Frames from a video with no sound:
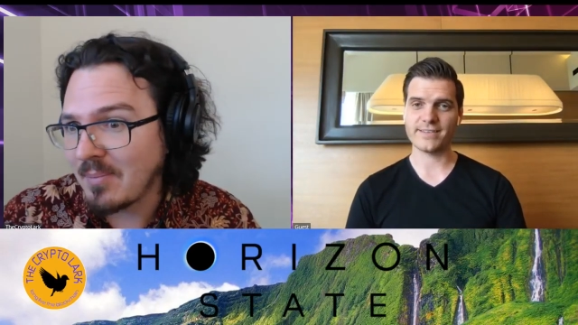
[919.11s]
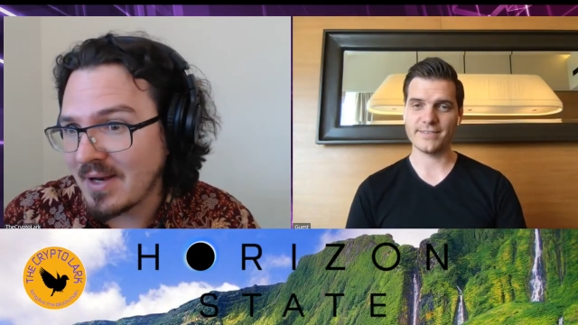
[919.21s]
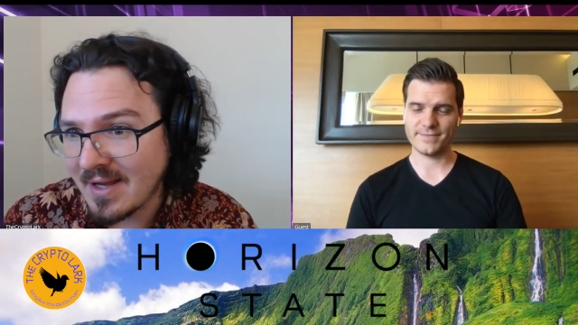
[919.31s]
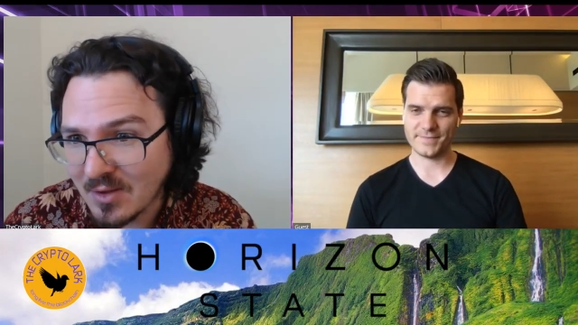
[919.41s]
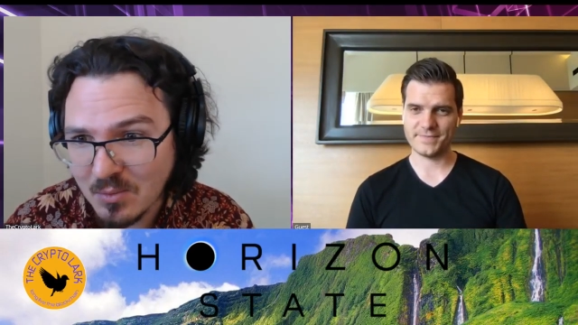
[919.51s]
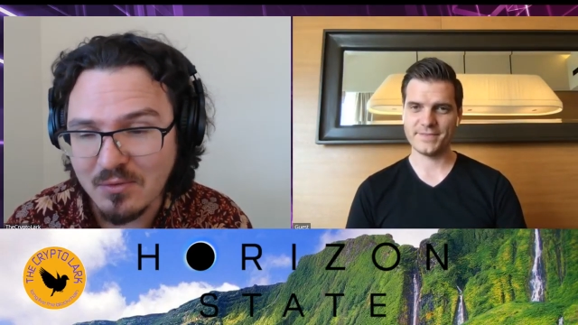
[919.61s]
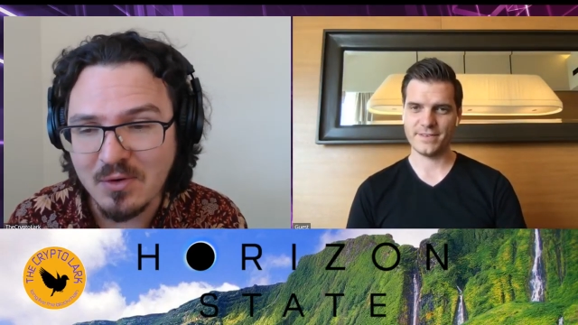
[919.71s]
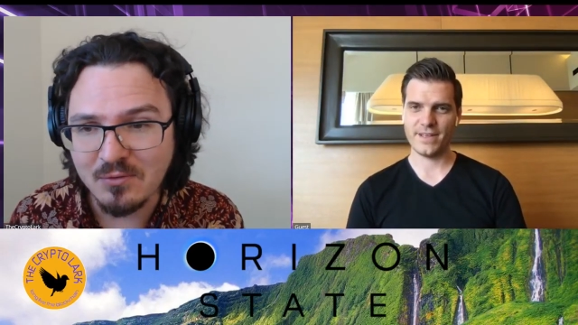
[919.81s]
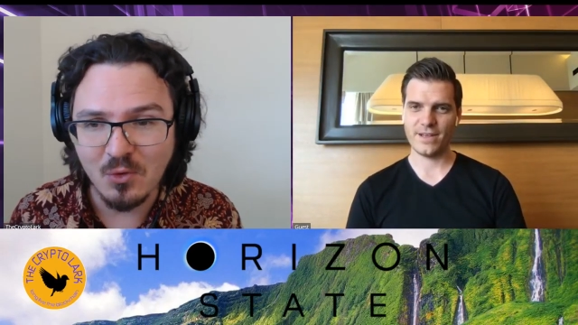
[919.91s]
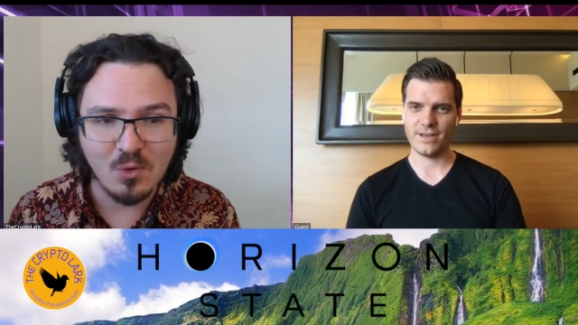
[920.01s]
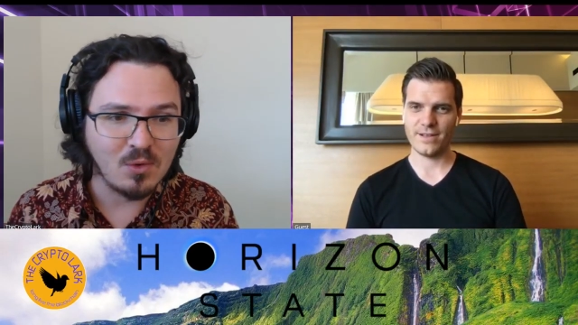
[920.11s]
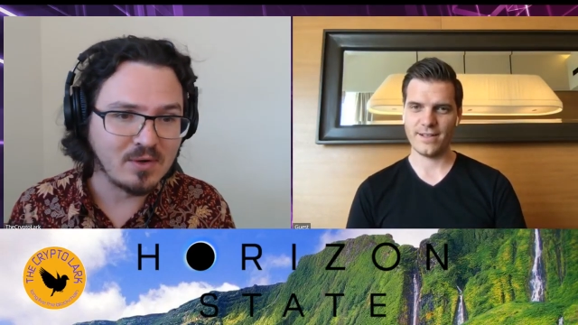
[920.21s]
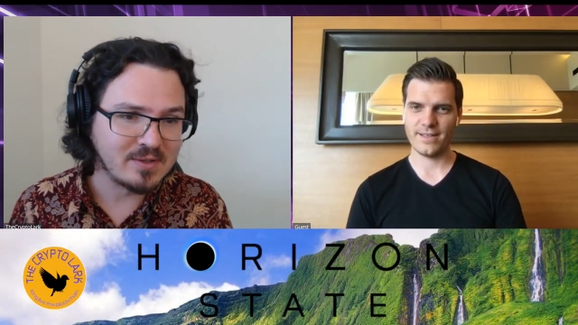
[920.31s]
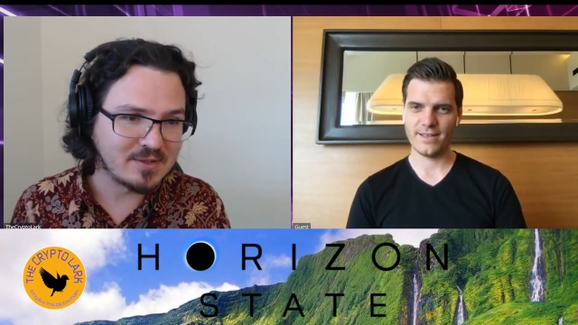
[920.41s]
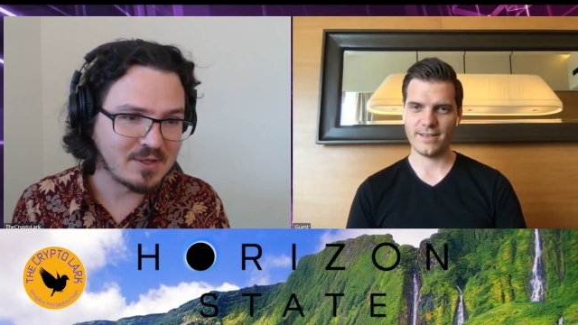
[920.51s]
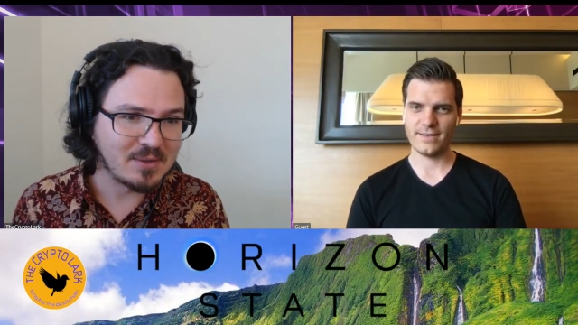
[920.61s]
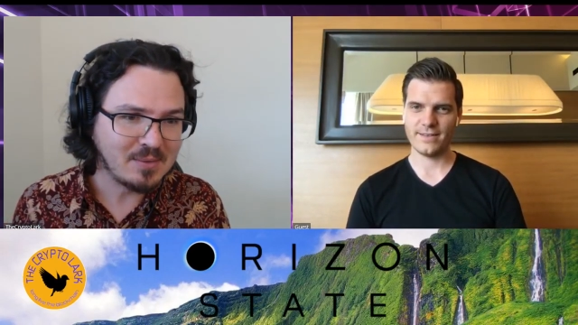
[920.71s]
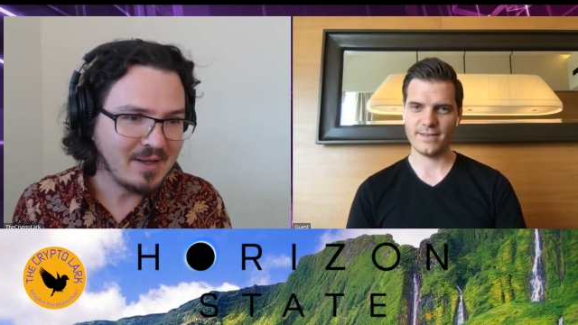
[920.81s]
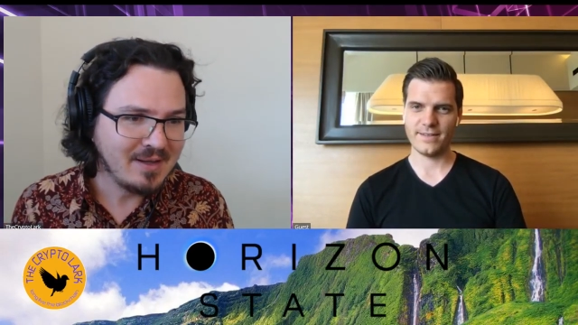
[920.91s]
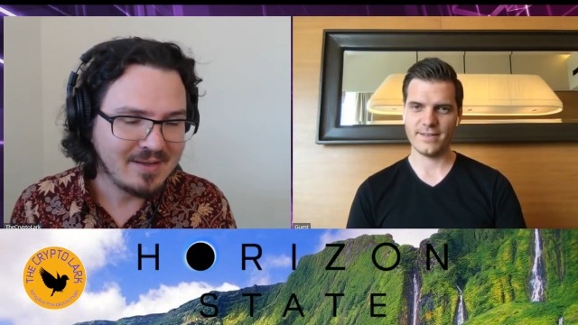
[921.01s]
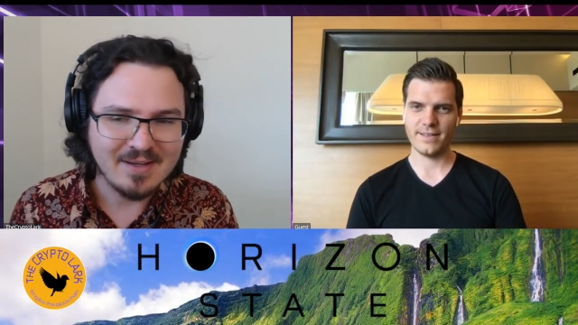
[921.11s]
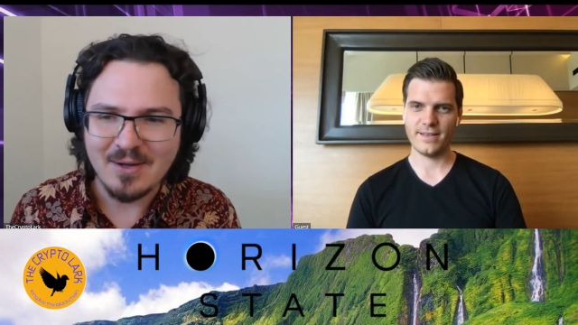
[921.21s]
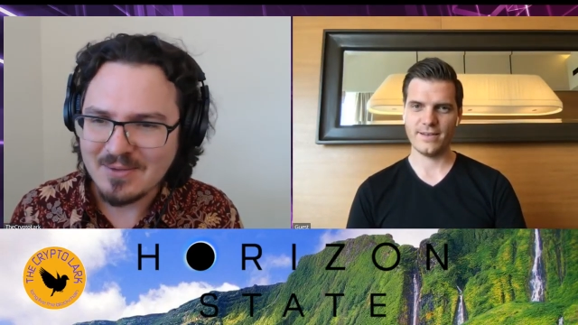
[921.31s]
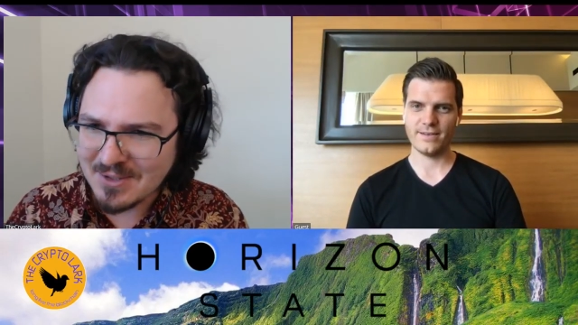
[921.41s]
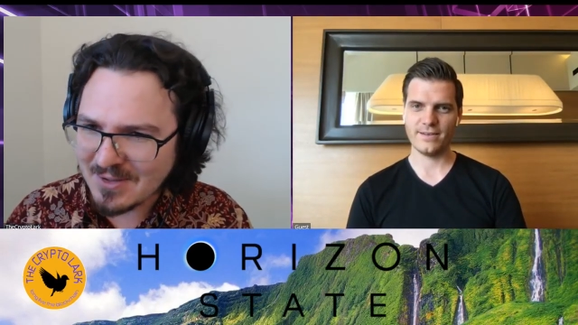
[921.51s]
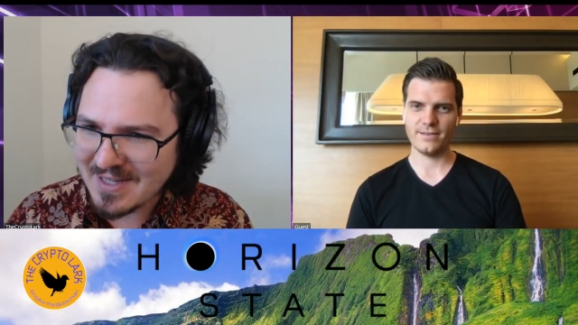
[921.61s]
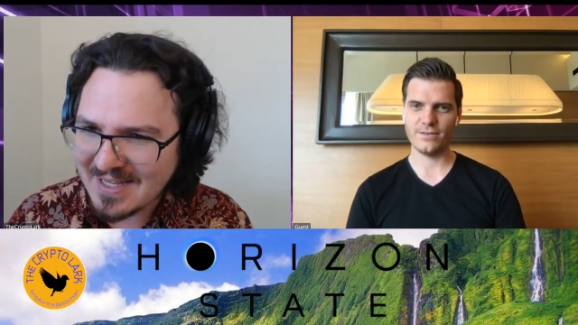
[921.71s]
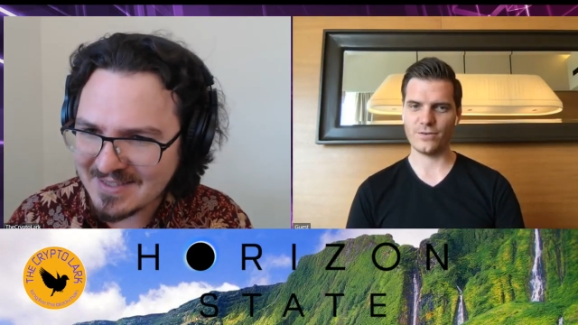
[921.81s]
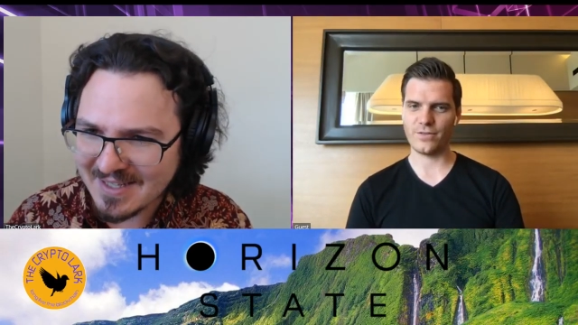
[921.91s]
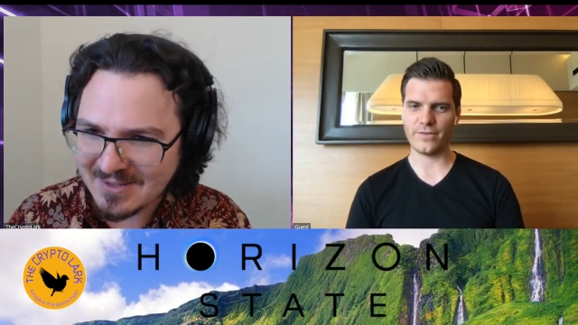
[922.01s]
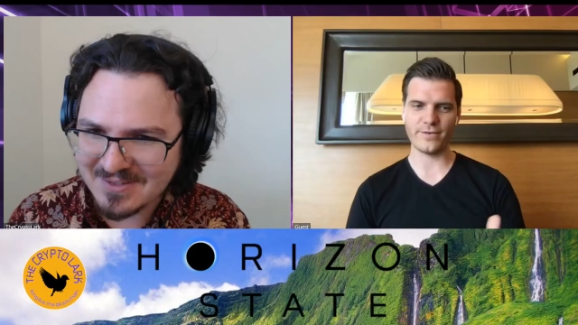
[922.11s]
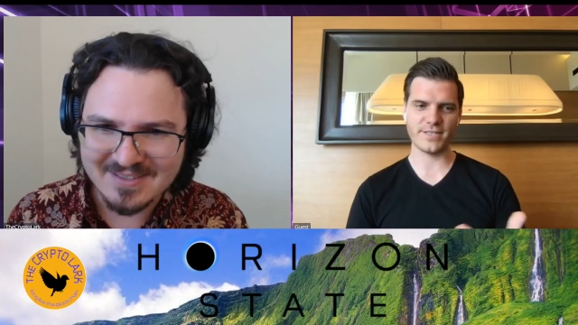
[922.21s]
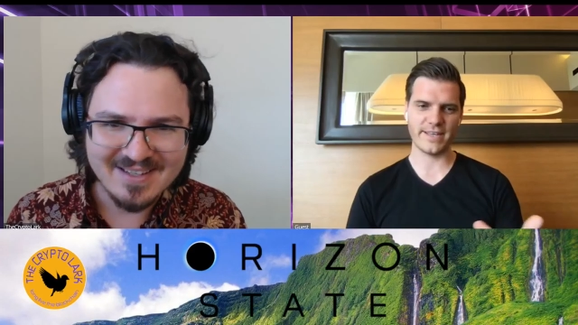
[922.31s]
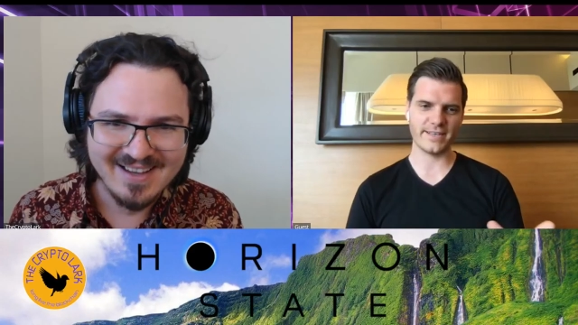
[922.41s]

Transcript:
Speaker 1: happening. They're moving forward. So, you know, to all the naysayers, those things,